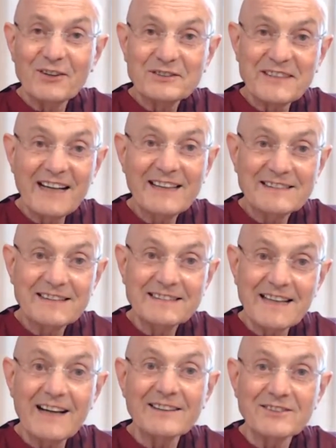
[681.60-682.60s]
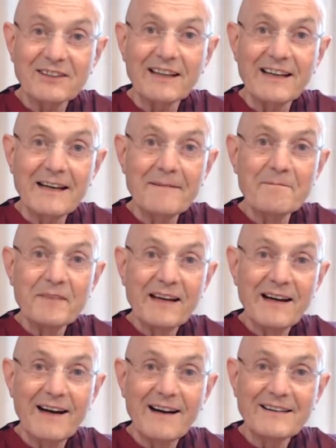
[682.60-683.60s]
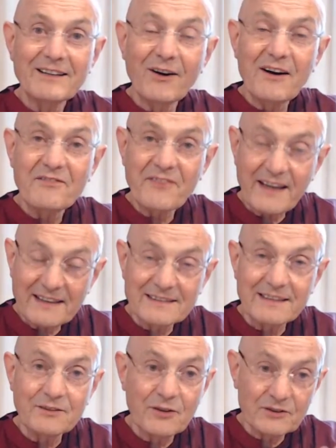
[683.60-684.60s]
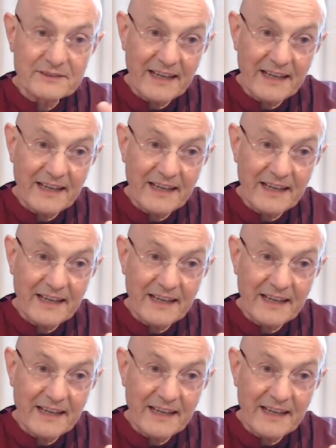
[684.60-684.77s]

your taste is actually, affected.